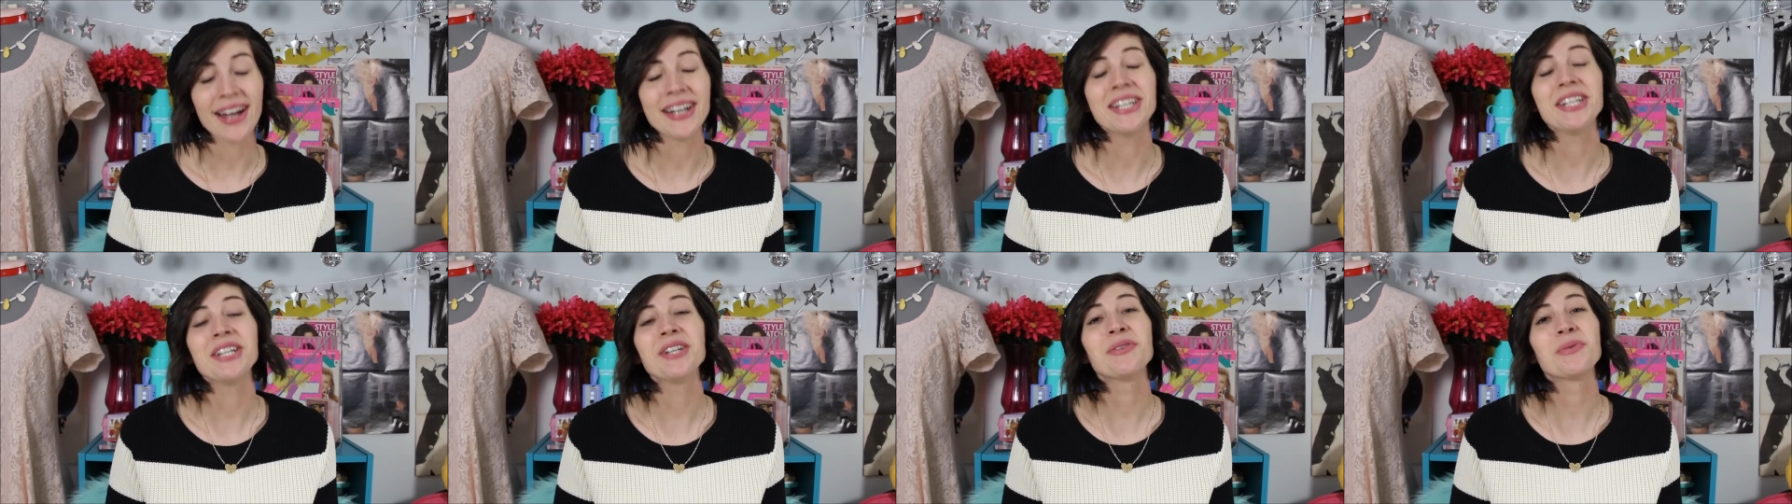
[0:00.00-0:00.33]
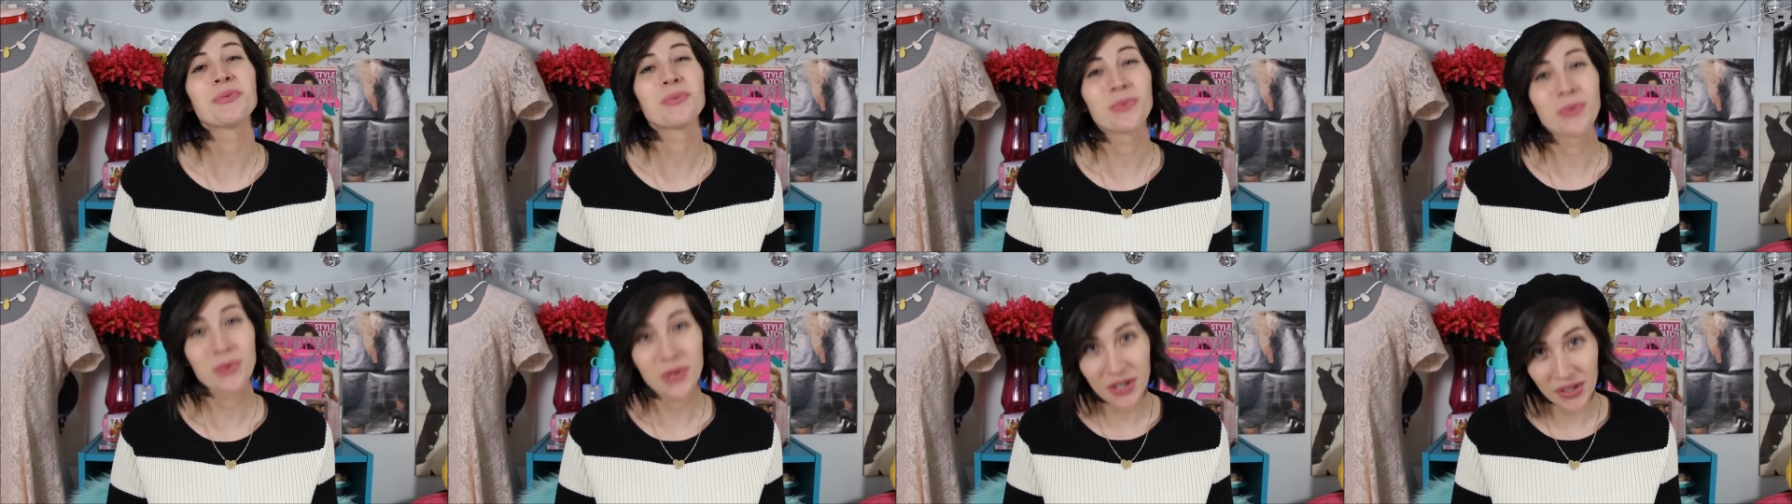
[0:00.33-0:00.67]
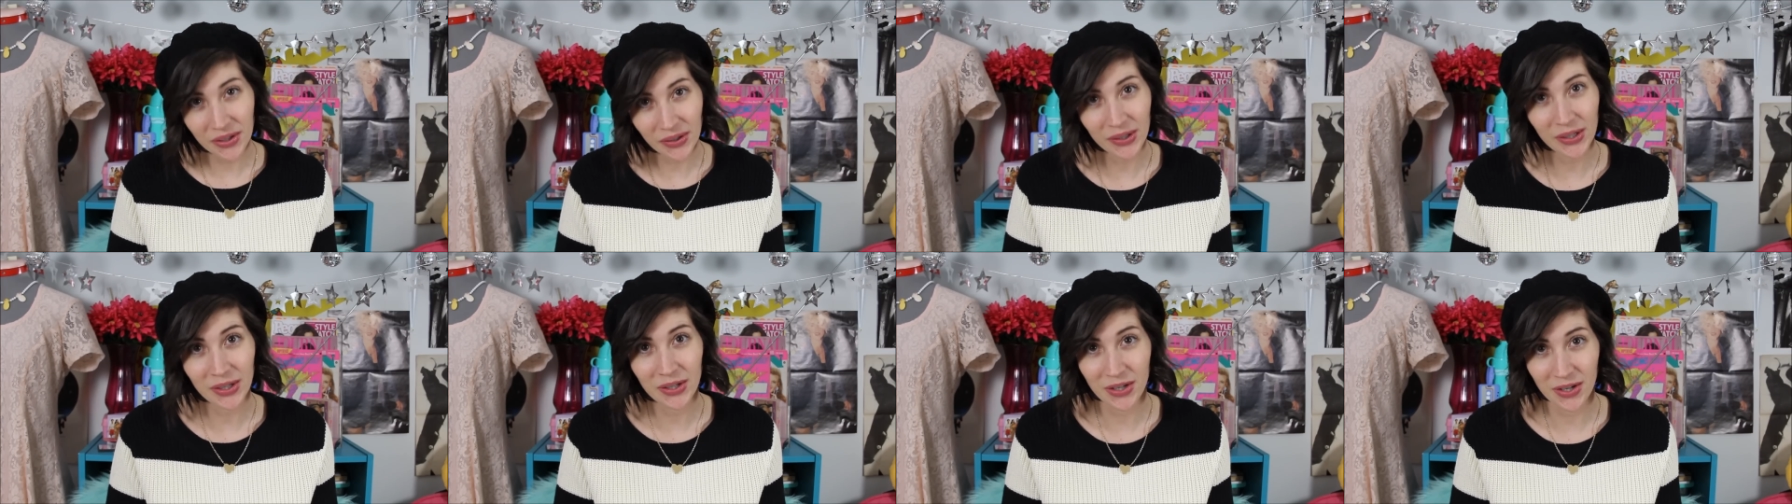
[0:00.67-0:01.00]
I did
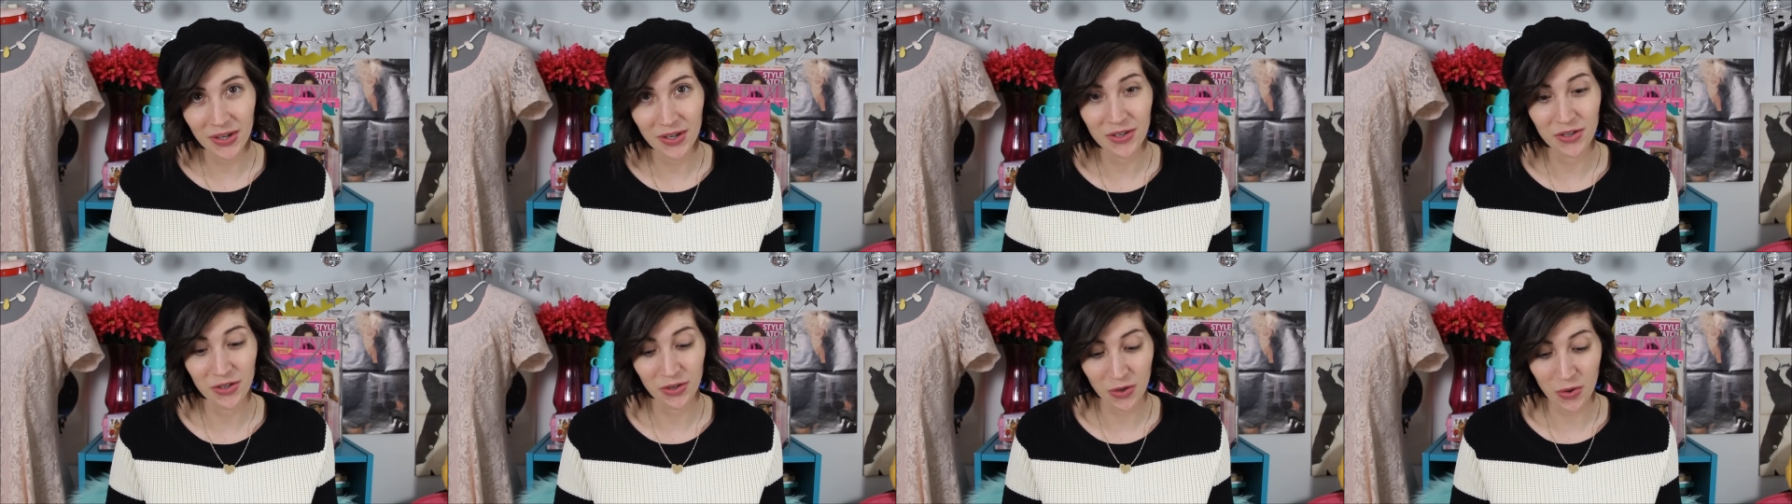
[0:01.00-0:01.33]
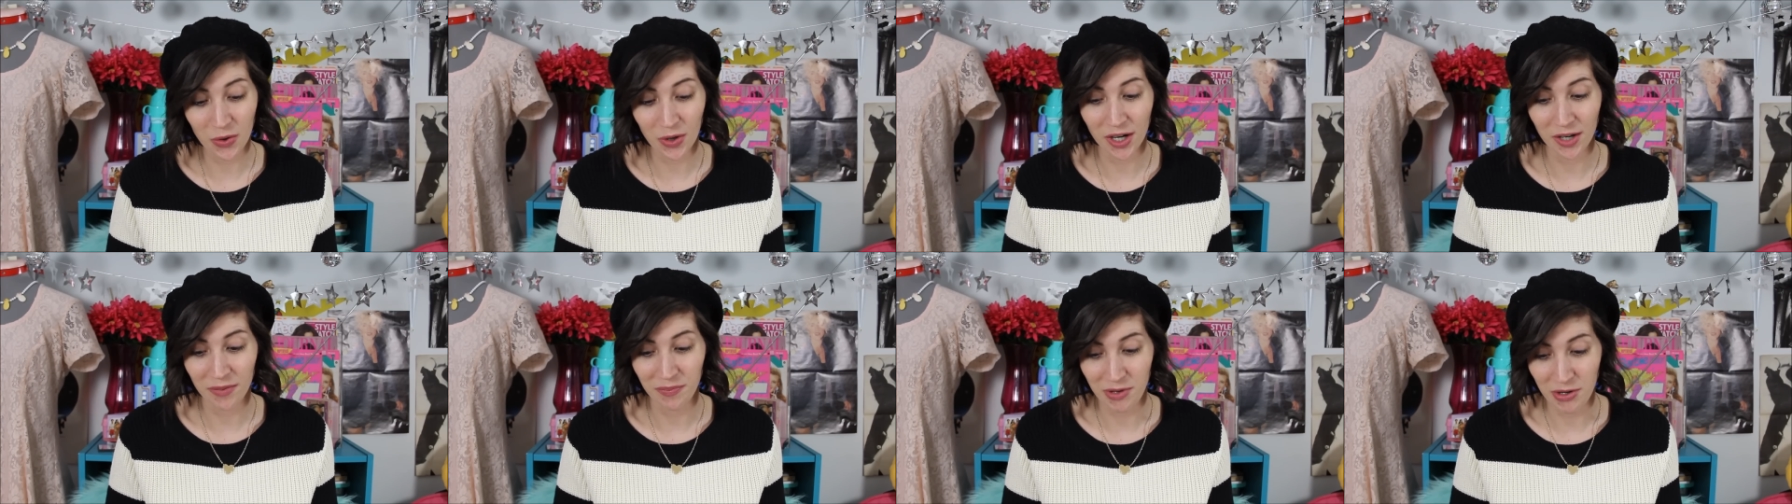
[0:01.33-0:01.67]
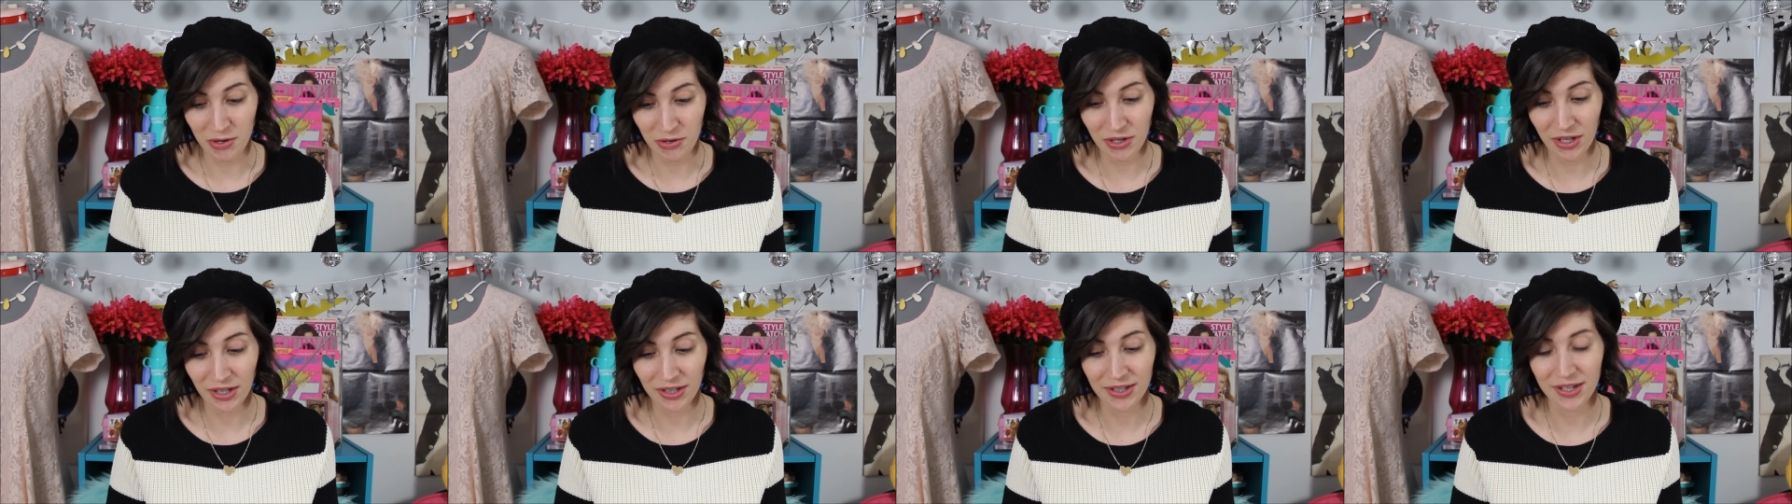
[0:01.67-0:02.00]
really good scoring
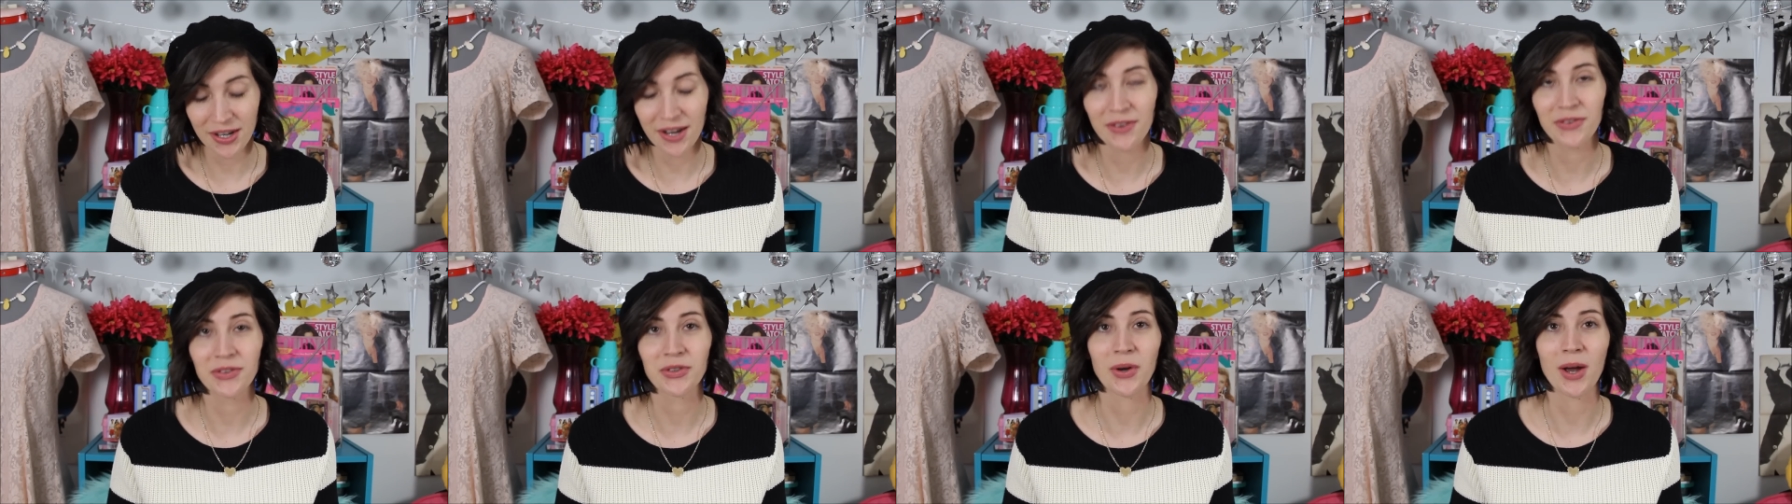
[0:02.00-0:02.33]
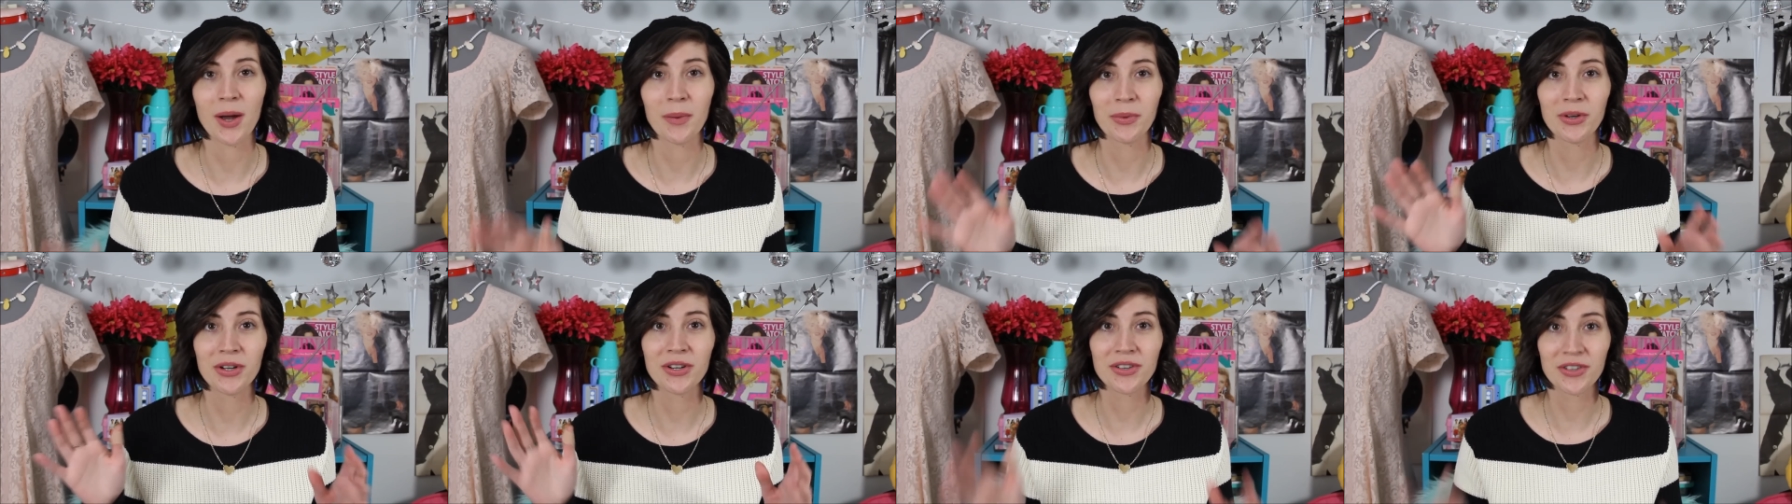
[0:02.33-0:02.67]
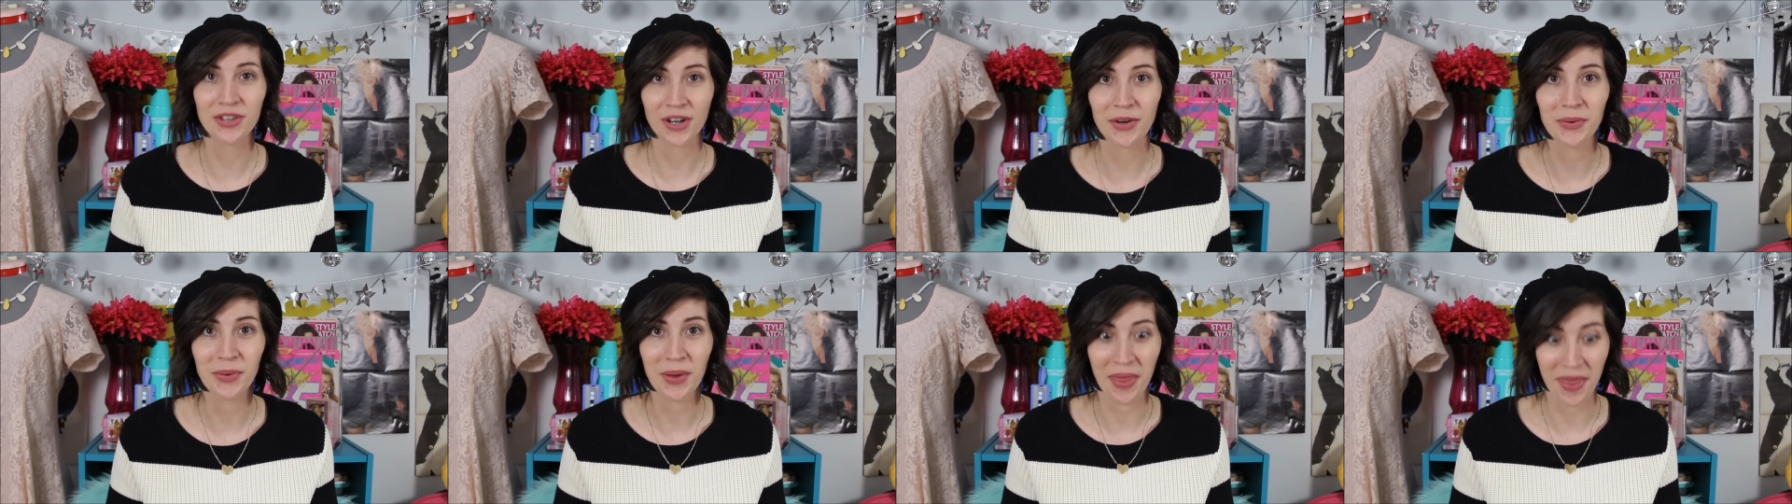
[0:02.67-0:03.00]
music stuff, so I'm gonna
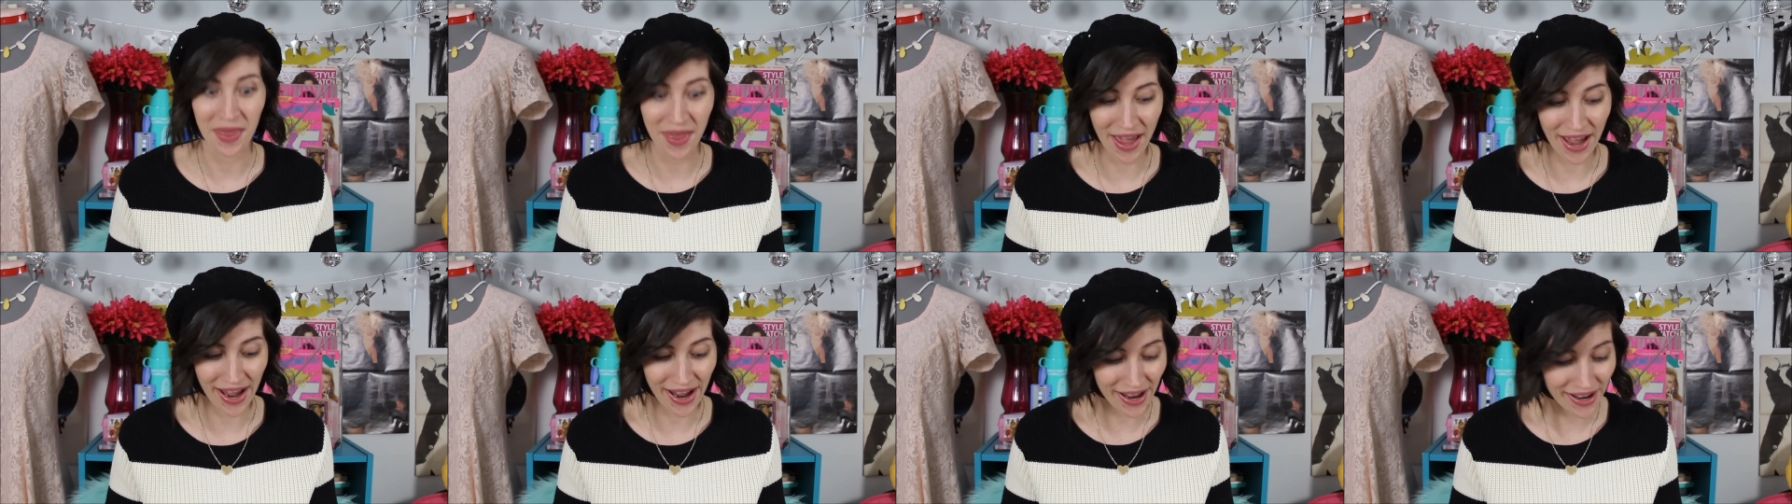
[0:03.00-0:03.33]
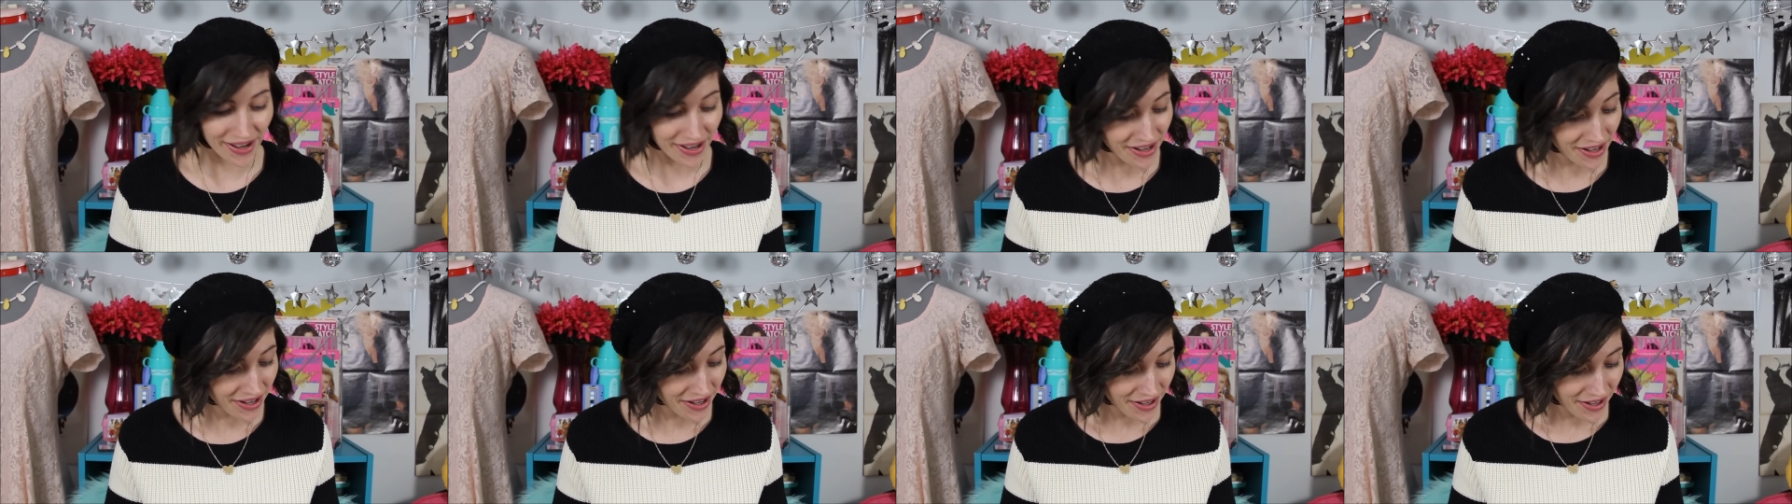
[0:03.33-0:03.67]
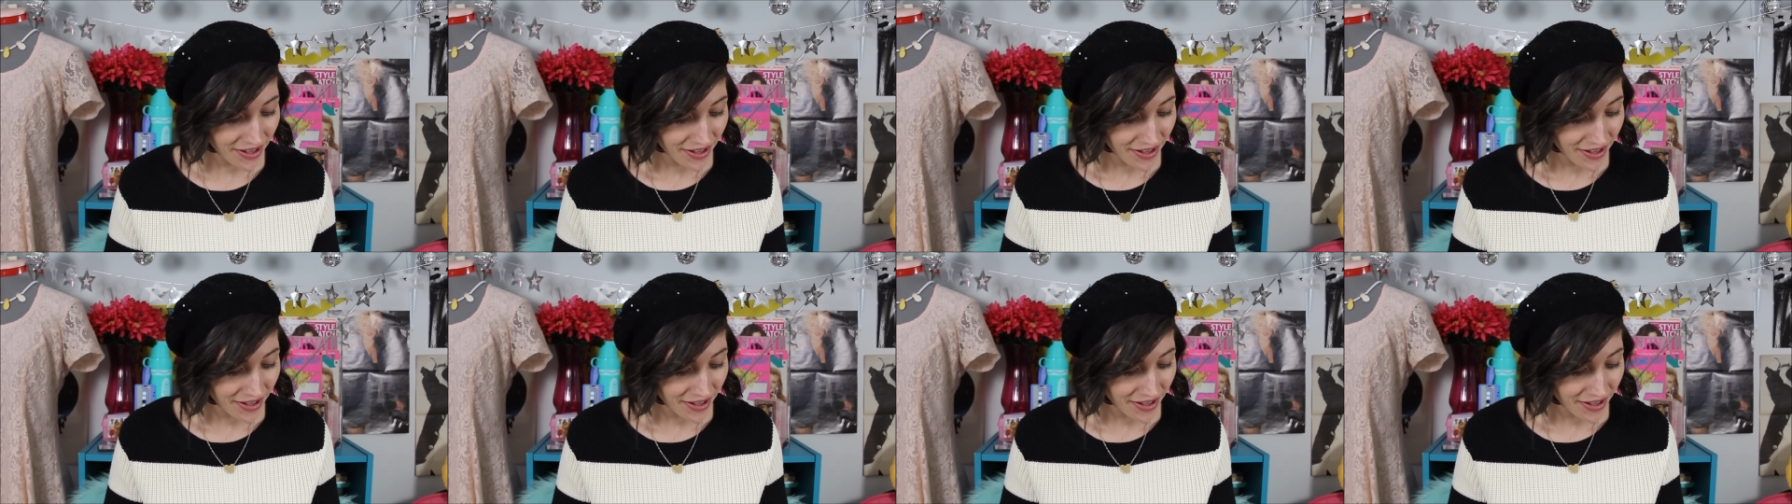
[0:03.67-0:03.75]
start with that.